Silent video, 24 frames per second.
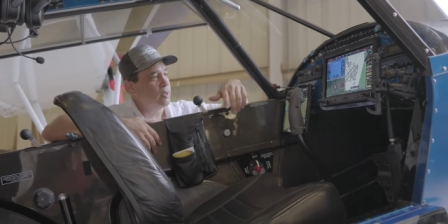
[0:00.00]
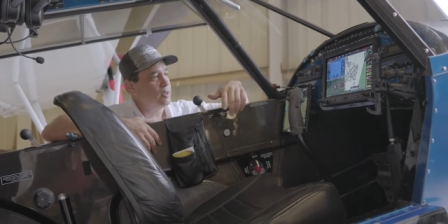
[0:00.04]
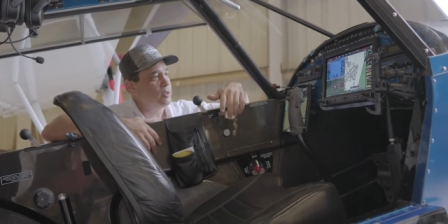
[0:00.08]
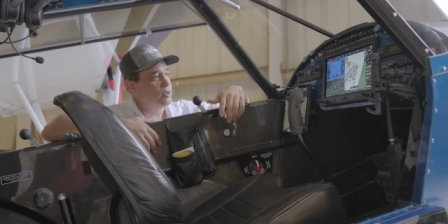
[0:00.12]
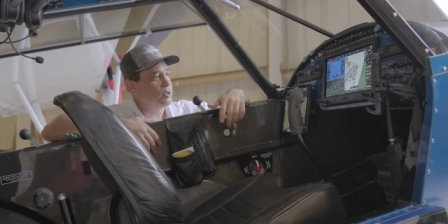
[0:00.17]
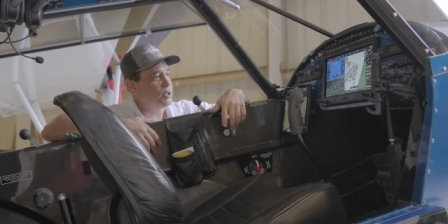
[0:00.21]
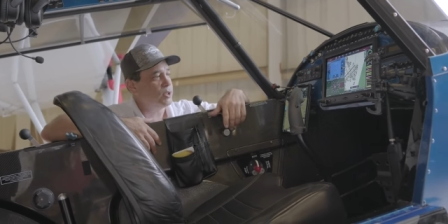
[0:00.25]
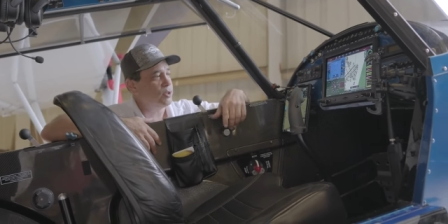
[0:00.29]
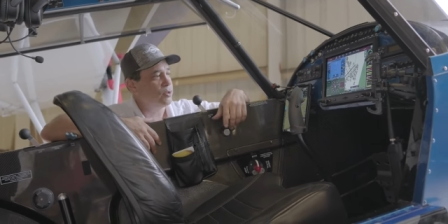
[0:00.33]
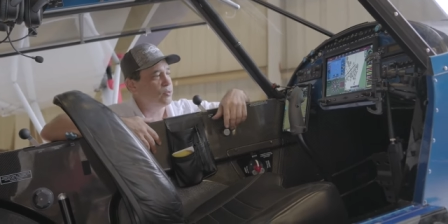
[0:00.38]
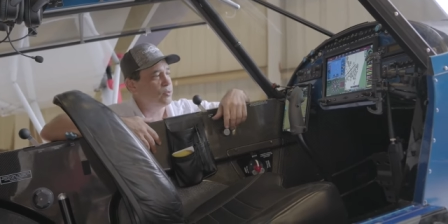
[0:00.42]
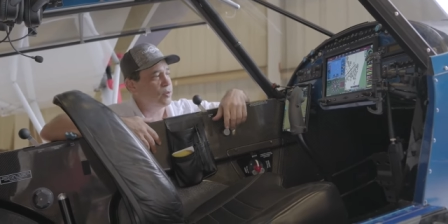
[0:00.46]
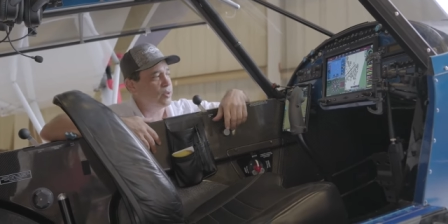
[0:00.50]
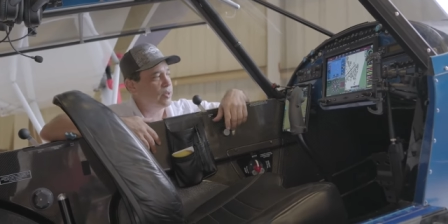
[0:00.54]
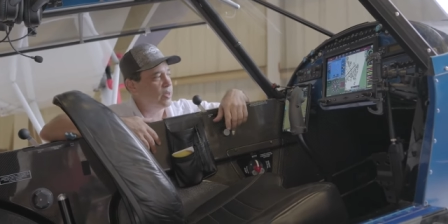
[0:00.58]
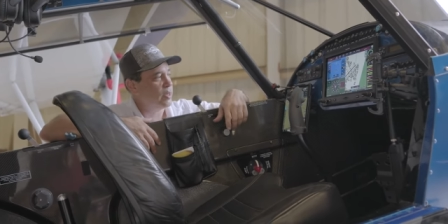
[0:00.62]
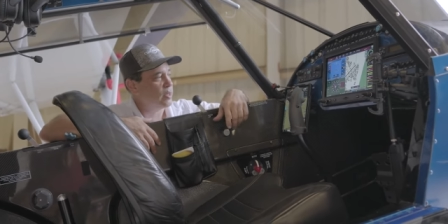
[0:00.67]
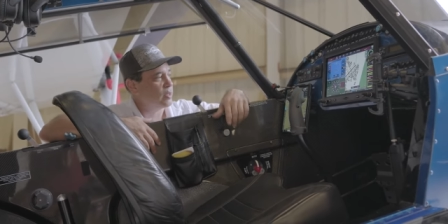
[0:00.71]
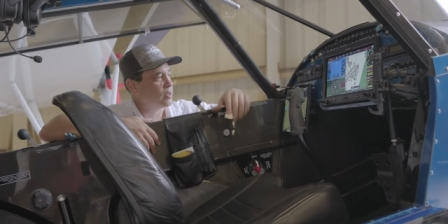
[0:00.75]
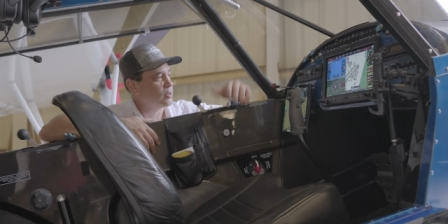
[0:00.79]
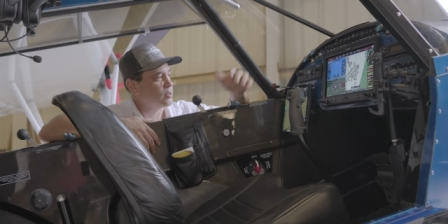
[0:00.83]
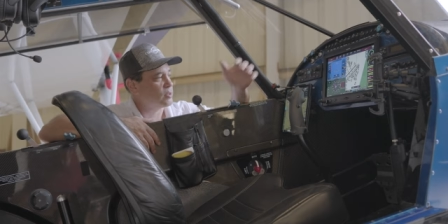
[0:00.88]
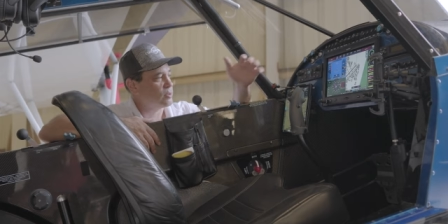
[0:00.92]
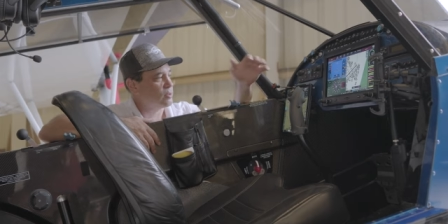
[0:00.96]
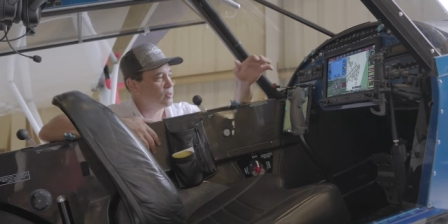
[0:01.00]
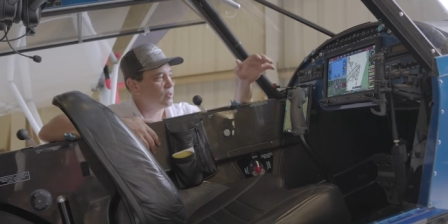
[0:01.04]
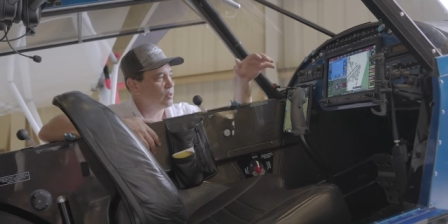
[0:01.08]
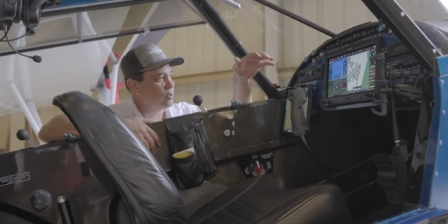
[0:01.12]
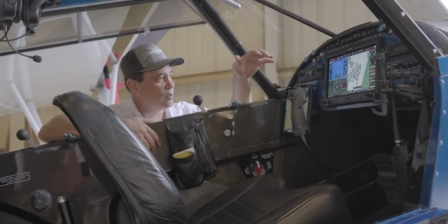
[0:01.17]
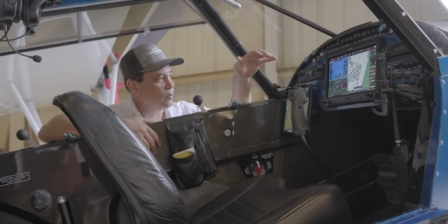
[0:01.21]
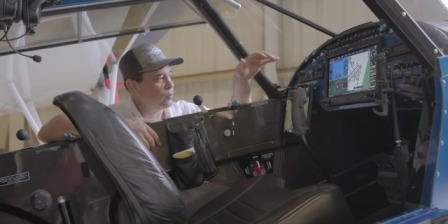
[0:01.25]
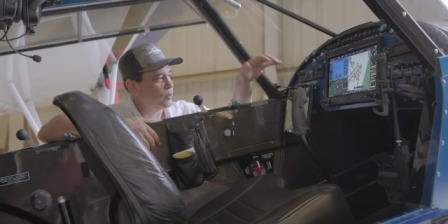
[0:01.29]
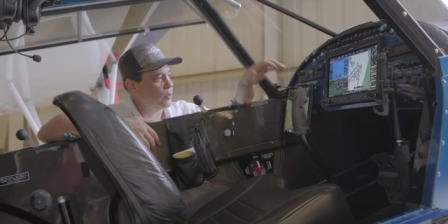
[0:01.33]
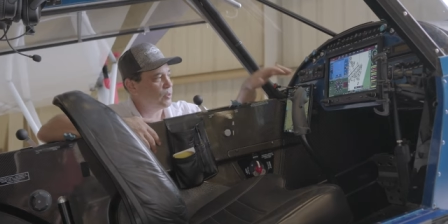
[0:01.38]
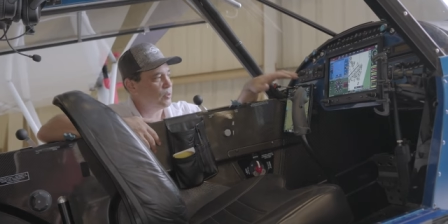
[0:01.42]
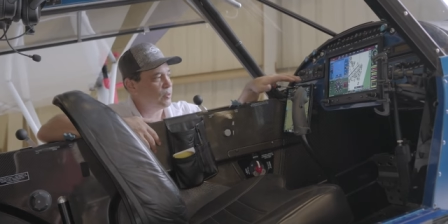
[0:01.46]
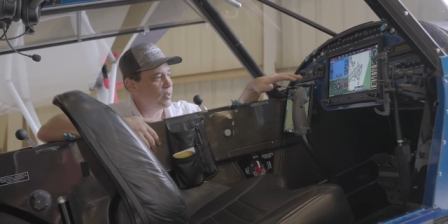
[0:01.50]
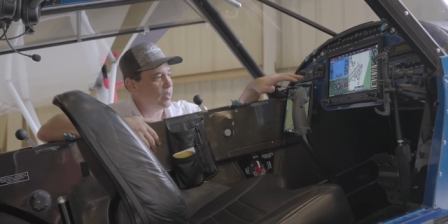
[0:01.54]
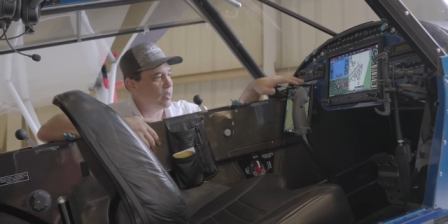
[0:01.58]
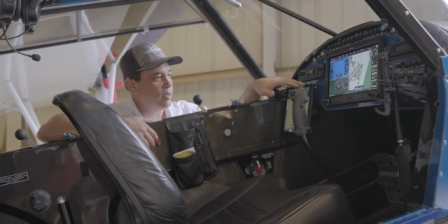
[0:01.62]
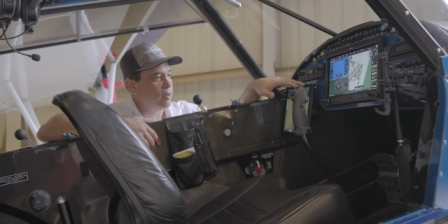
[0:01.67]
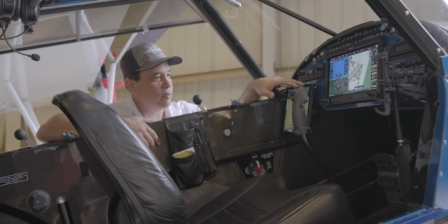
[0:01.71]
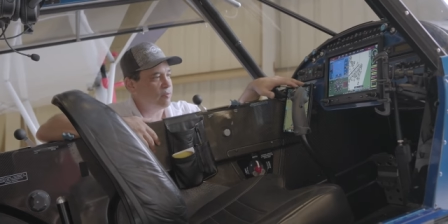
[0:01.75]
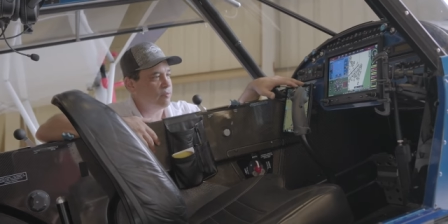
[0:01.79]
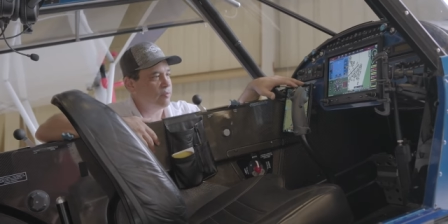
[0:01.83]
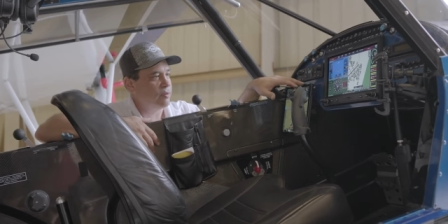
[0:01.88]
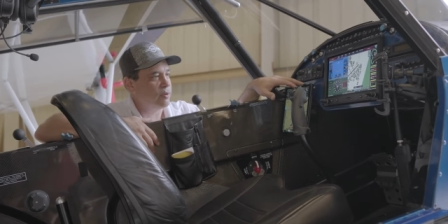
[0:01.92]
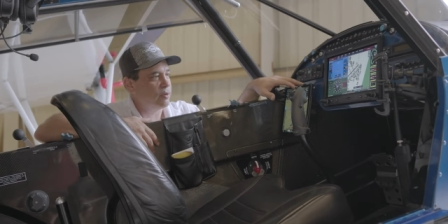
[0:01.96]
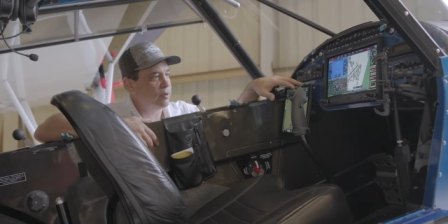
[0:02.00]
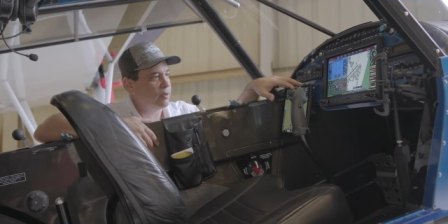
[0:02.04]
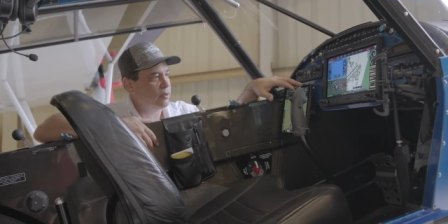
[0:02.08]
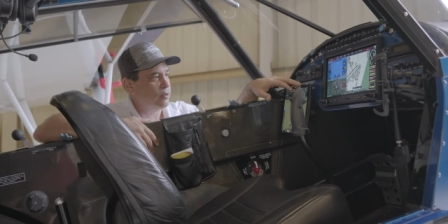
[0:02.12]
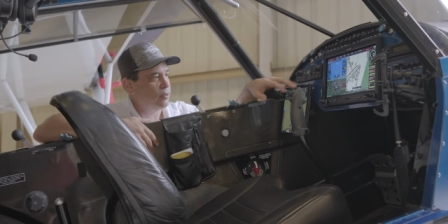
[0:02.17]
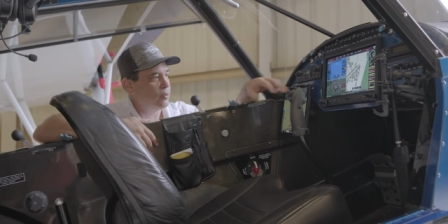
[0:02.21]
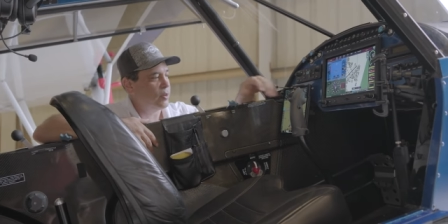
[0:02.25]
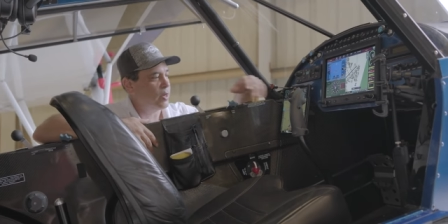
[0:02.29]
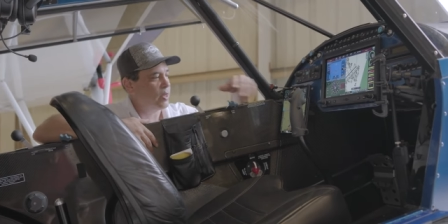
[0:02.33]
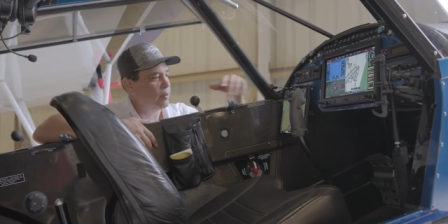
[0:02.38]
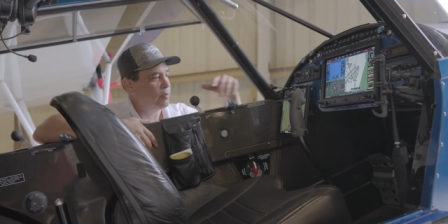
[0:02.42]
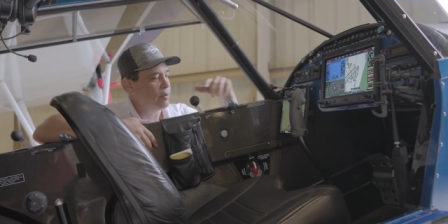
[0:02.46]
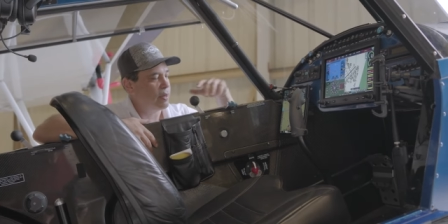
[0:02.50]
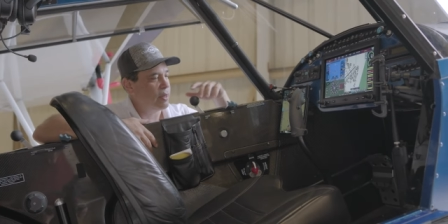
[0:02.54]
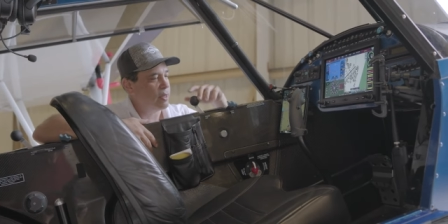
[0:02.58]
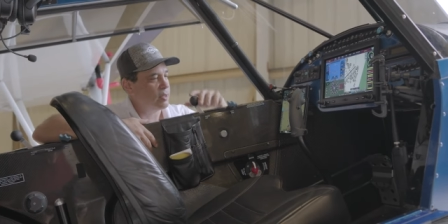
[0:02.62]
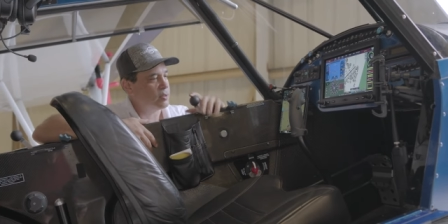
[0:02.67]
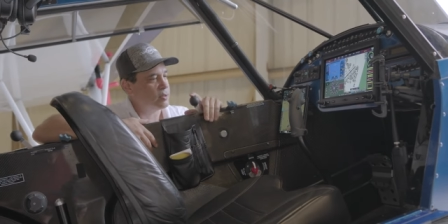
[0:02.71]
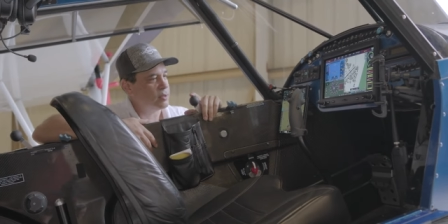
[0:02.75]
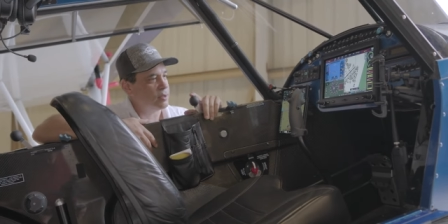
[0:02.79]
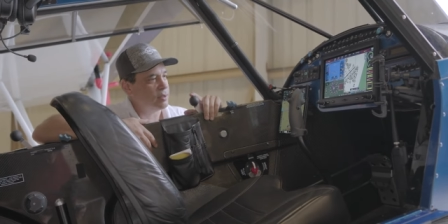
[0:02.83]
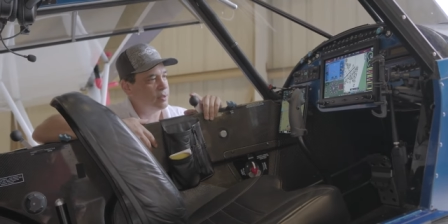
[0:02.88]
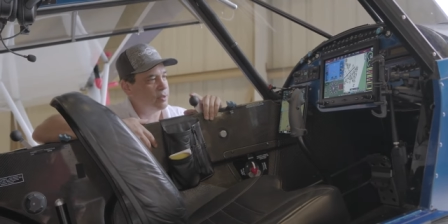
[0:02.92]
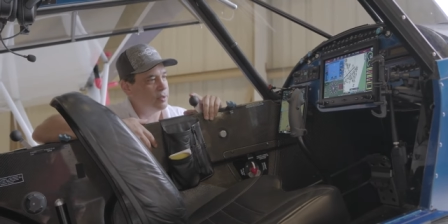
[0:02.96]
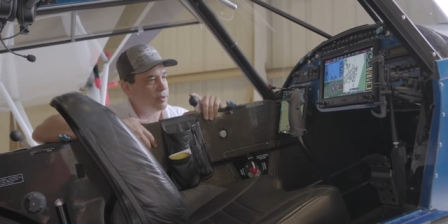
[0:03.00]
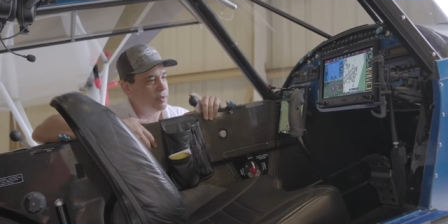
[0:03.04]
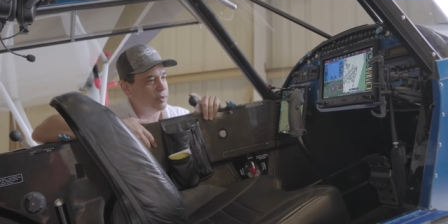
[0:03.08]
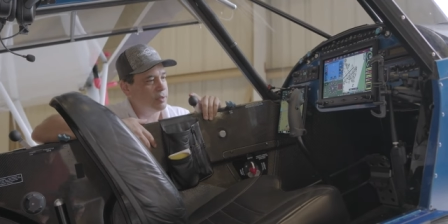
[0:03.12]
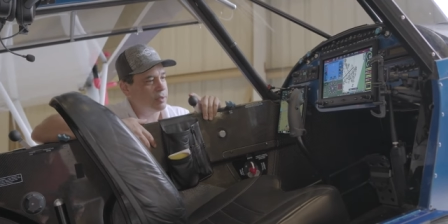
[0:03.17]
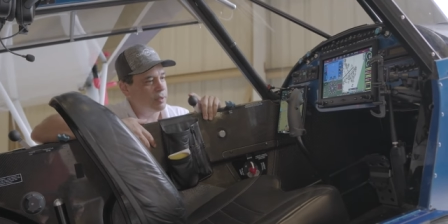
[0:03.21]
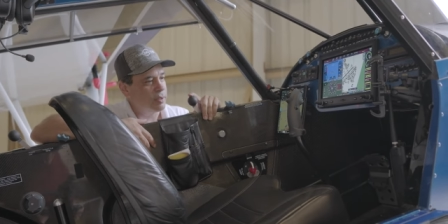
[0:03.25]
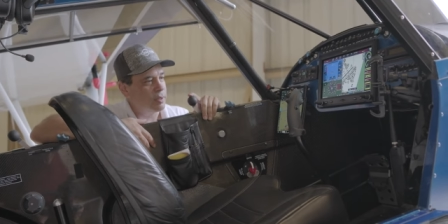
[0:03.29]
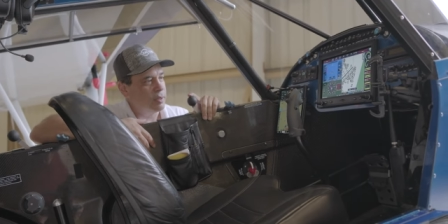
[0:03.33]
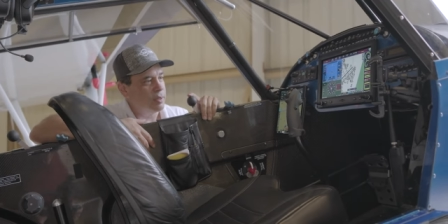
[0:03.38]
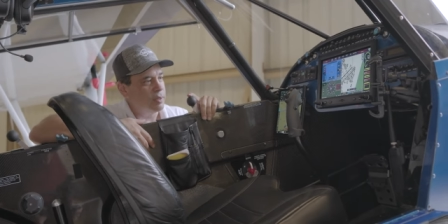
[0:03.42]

G3X, you know, we do have uh, the new iPads in here.